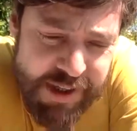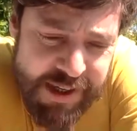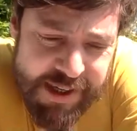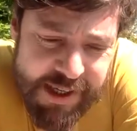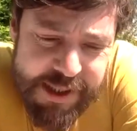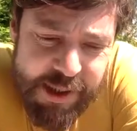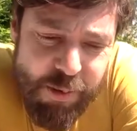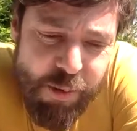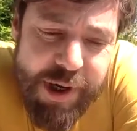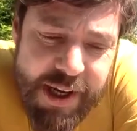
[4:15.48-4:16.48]
is that
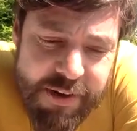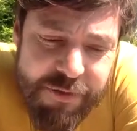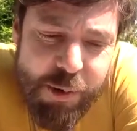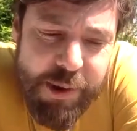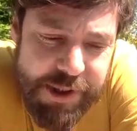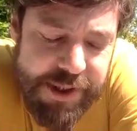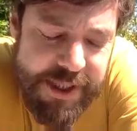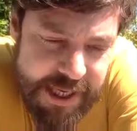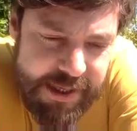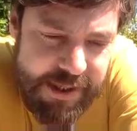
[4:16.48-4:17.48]
we have to
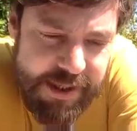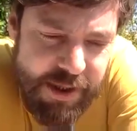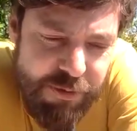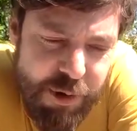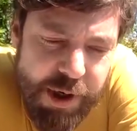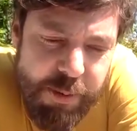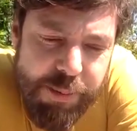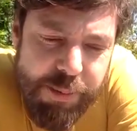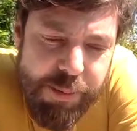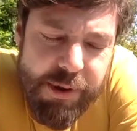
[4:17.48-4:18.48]
understand that if we want to
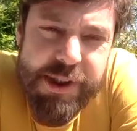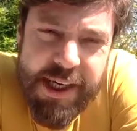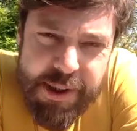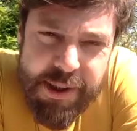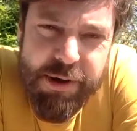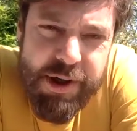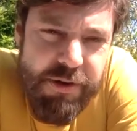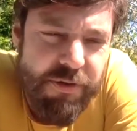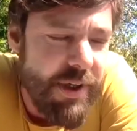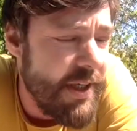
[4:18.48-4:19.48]
protect our
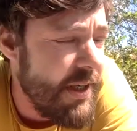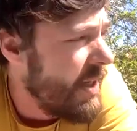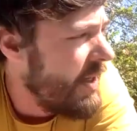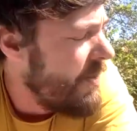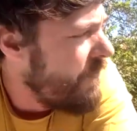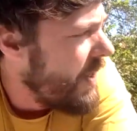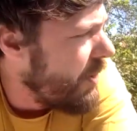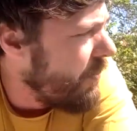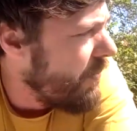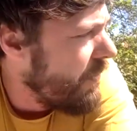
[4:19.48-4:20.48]
country
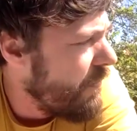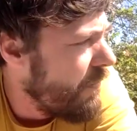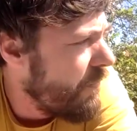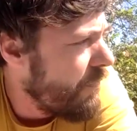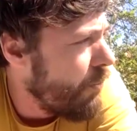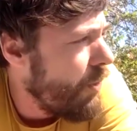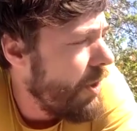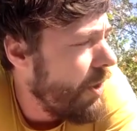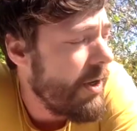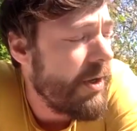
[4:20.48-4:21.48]
from
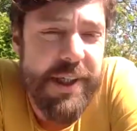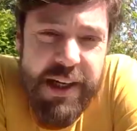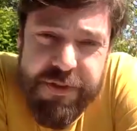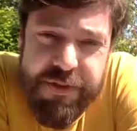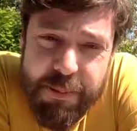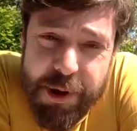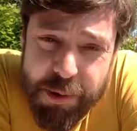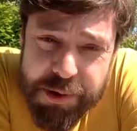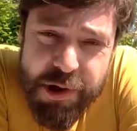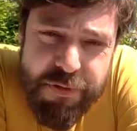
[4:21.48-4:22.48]
water safety, but
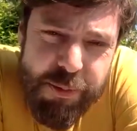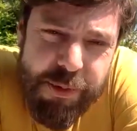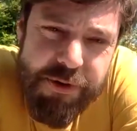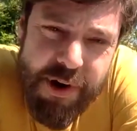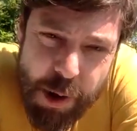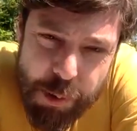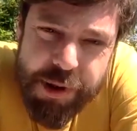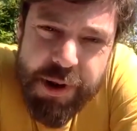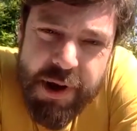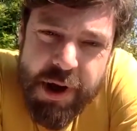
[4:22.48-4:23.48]
also from the drought,
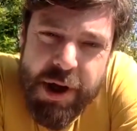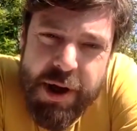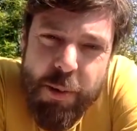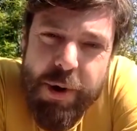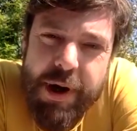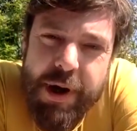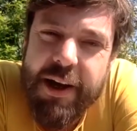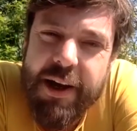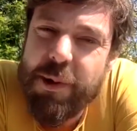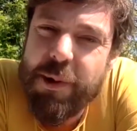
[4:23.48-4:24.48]
we have
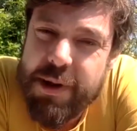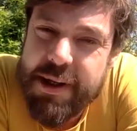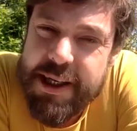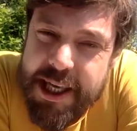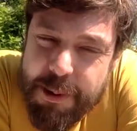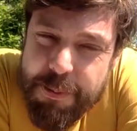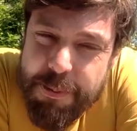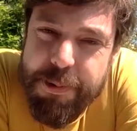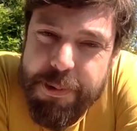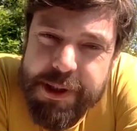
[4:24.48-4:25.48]
to keep
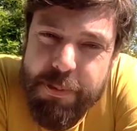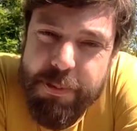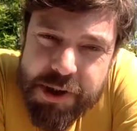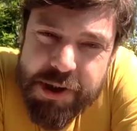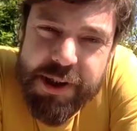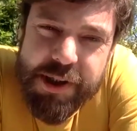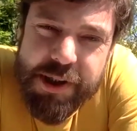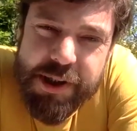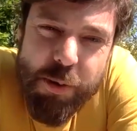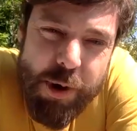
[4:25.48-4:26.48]
as much as
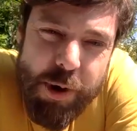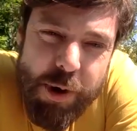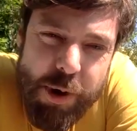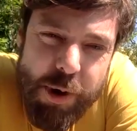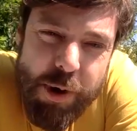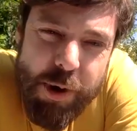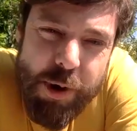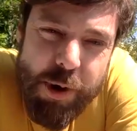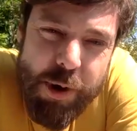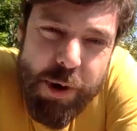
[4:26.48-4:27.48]
there was
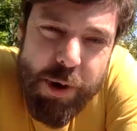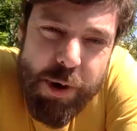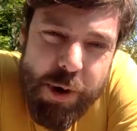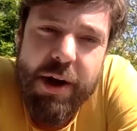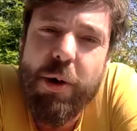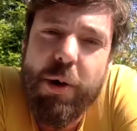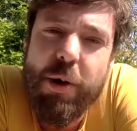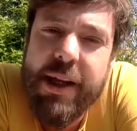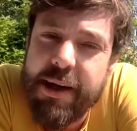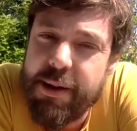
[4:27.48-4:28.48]
possible and only let
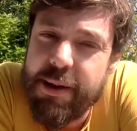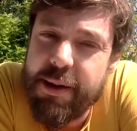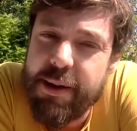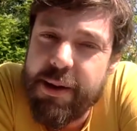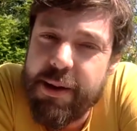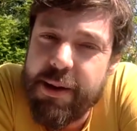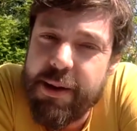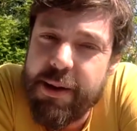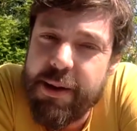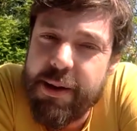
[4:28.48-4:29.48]
it go if we have
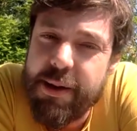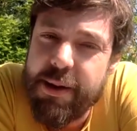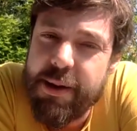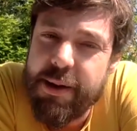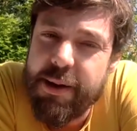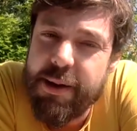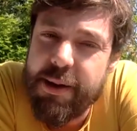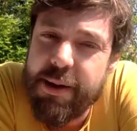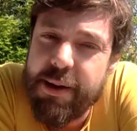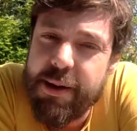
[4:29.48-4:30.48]
a sufficient
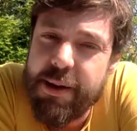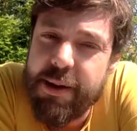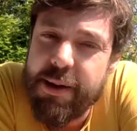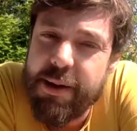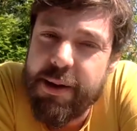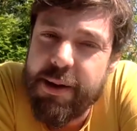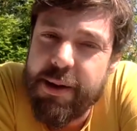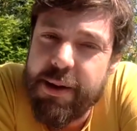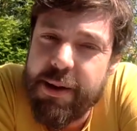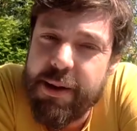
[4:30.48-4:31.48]
groundwater tables.
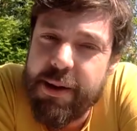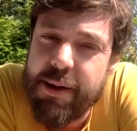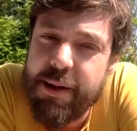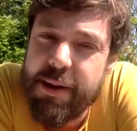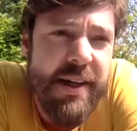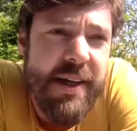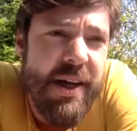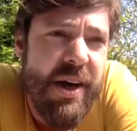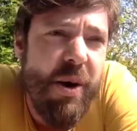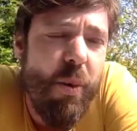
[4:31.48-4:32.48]
And I think that's
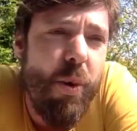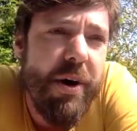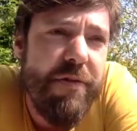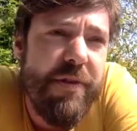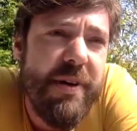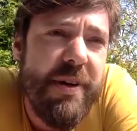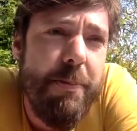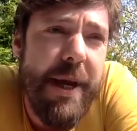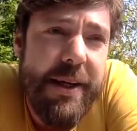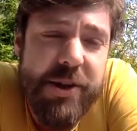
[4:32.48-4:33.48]
one of the
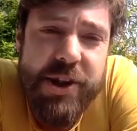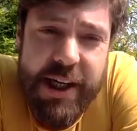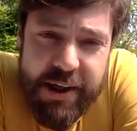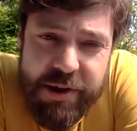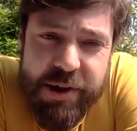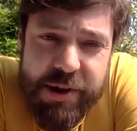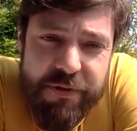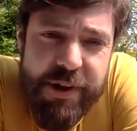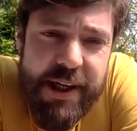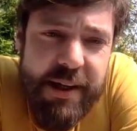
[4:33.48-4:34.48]
biggest challenges
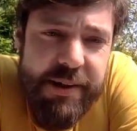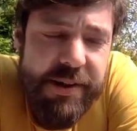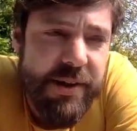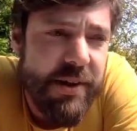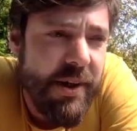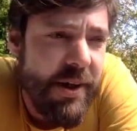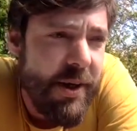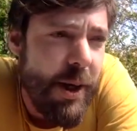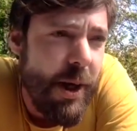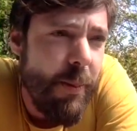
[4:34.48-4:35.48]
of the Netherlands,
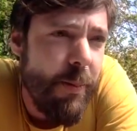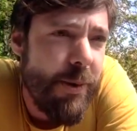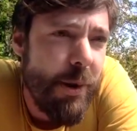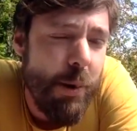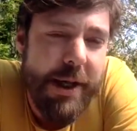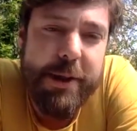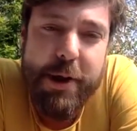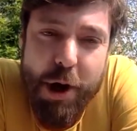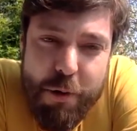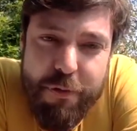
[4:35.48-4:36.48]
to let
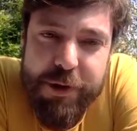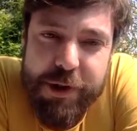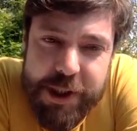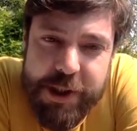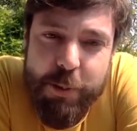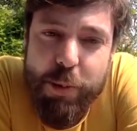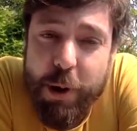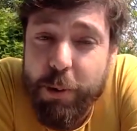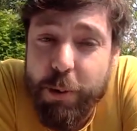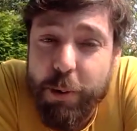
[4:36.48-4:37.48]
go of a system
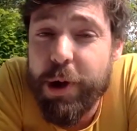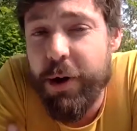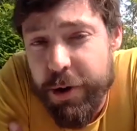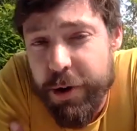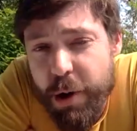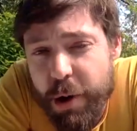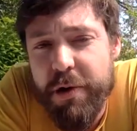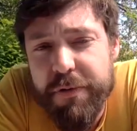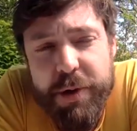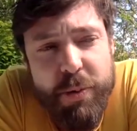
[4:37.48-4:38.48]
where we're known of
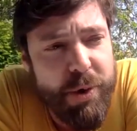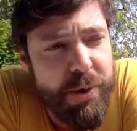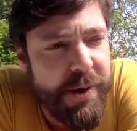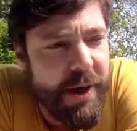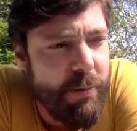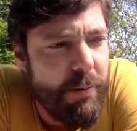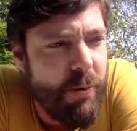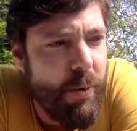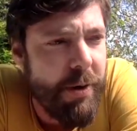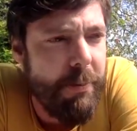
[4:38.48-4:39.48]
in the world, our
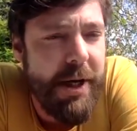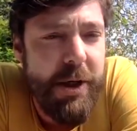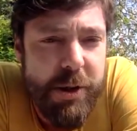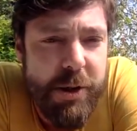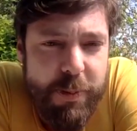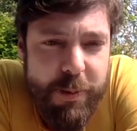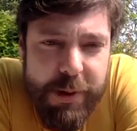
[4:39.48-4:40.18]
water management